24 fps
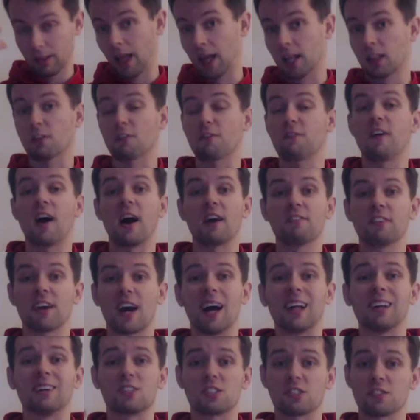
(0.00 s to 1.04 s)
like the 5
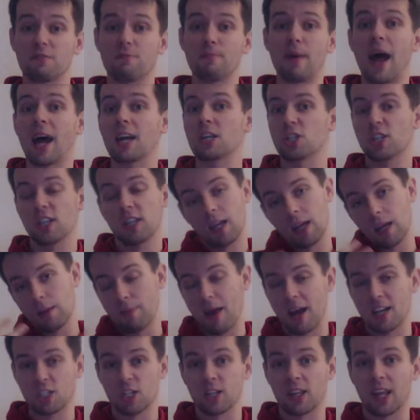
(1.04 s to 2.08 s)
colors of magic in
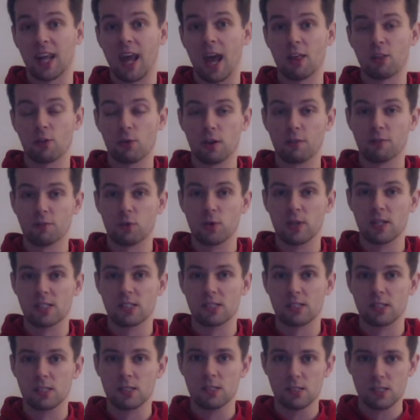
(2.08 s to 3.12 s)
Magic the Gathering, for
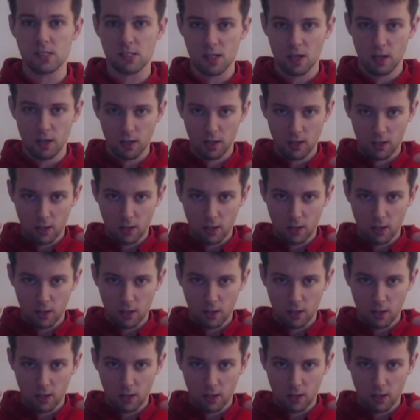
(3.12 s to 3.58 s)
instance,